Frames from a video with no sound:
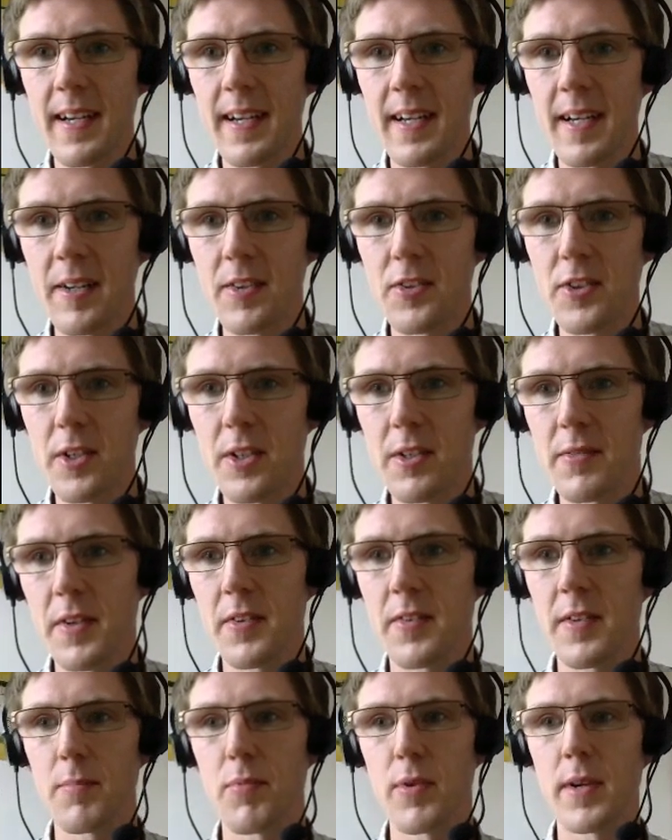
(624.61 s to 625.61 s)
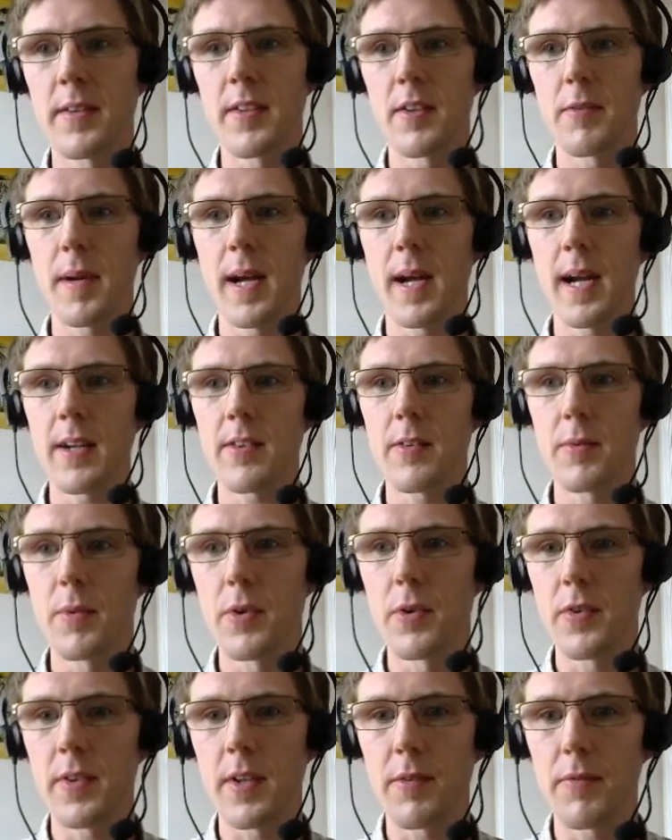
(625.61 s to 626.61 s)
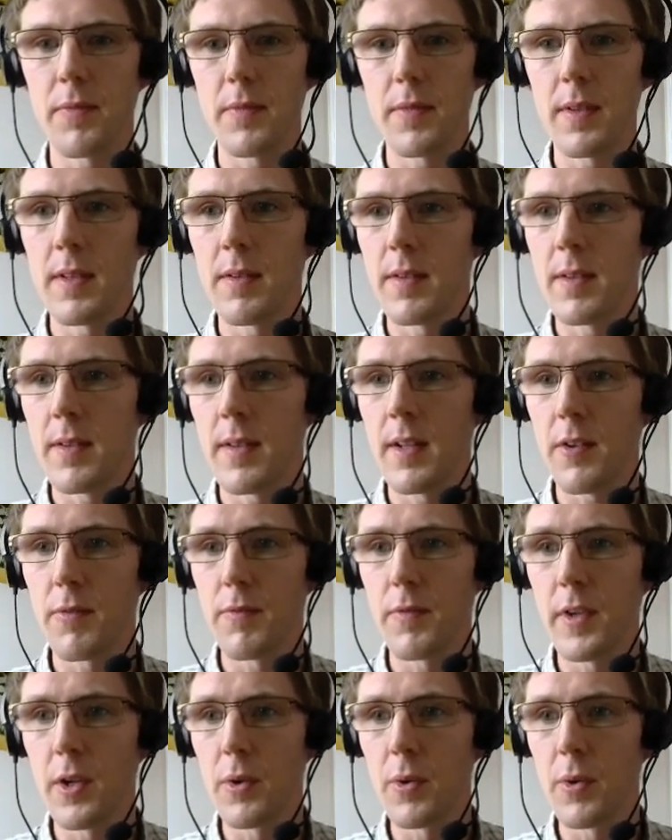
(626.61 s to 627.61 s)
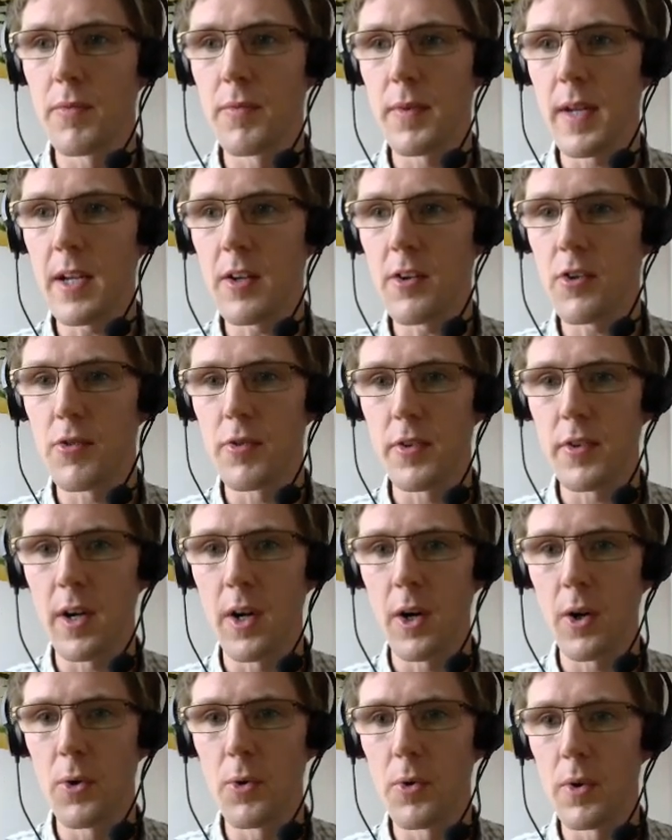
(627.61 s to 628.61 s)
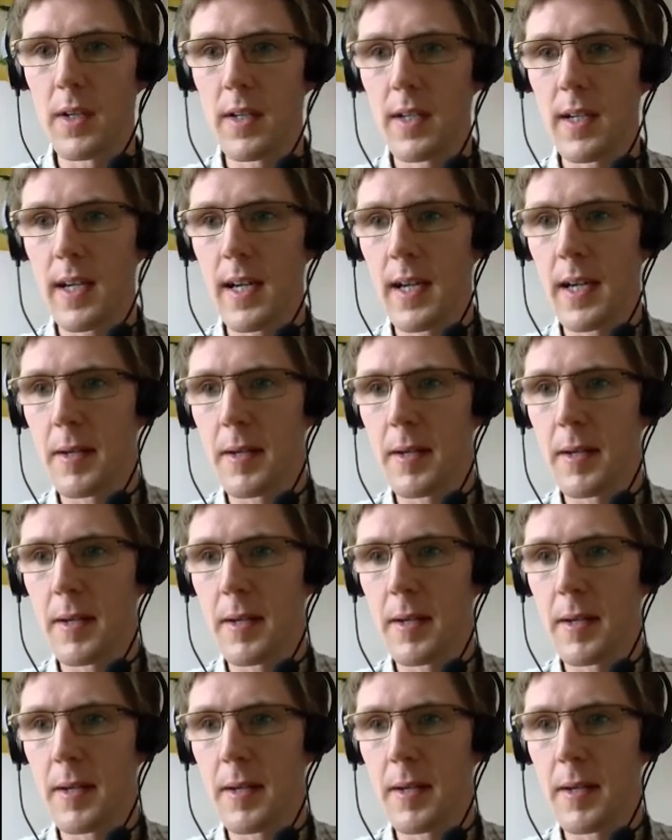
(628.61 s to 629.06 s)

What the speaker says: Geodiversity brings us back towards this view of nature as a whole.